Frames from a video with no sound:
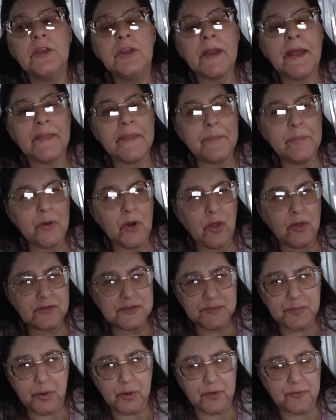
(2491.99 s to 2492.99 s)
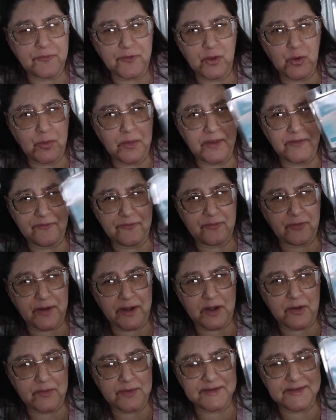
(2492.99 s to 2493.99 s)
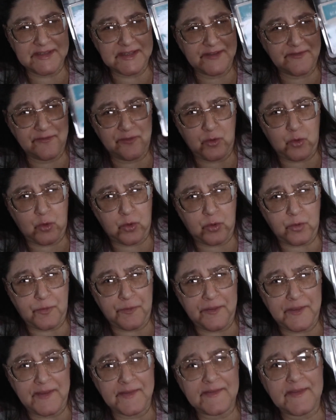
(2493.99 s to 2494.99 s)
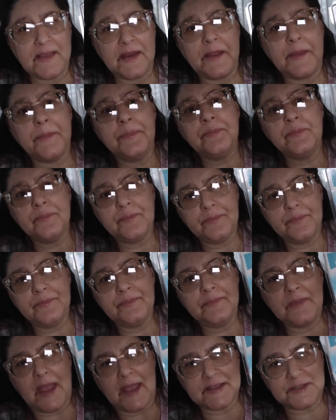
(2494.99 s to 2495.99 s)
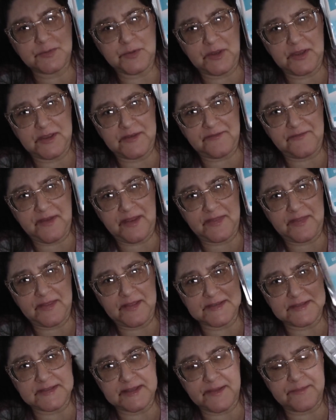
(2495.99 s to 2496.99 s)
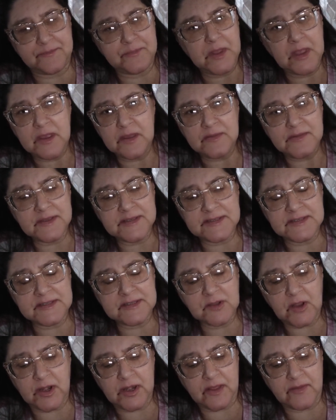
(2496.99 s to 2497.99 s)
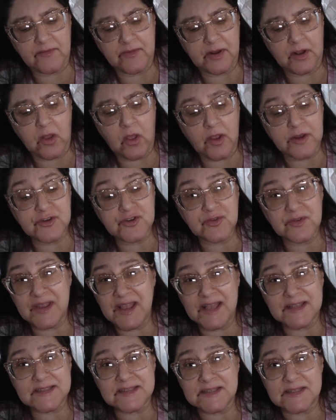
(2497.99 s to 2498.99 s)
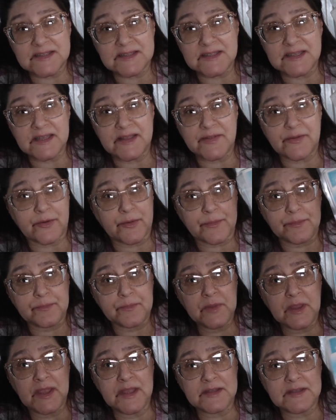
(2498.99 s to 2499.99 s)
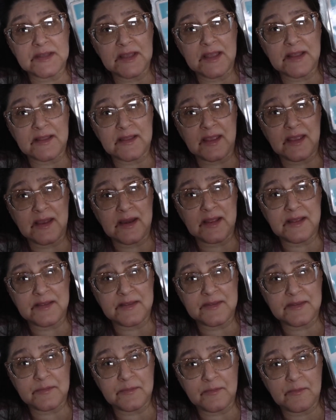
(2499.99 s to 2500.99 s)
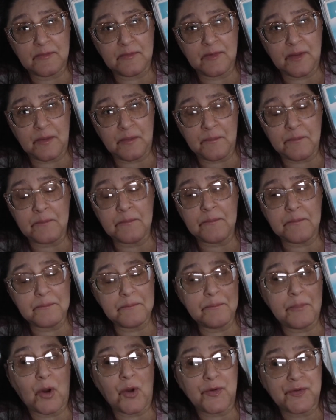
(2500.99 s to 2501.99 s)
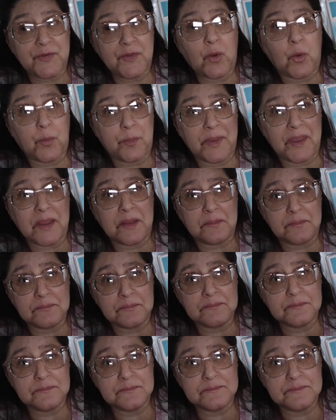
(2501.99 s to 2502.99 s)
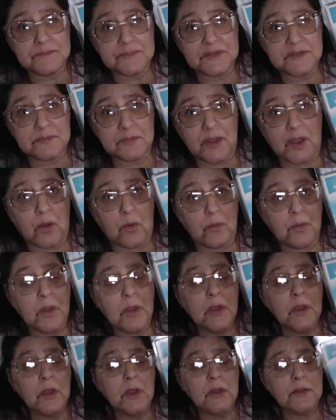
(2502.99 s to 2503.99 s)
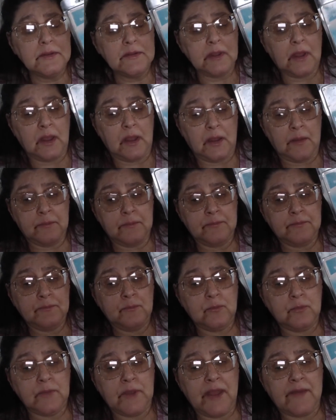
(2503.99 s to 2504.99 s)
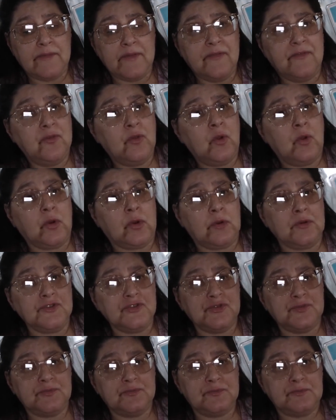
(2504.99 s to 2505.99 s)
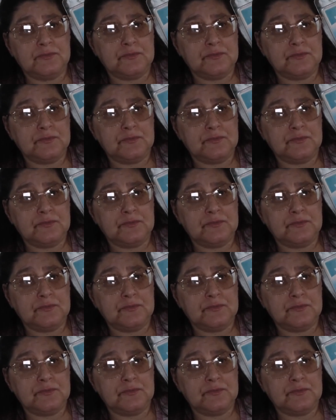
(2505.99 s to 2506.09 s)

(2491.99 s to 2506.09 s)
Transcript: You know how they put all those perfumey, fragrancy, floral things in it? That's what you'd find this in. This is not even a laundry essence either. It, it, it is um, bar soapy smell. Um, heavy florals,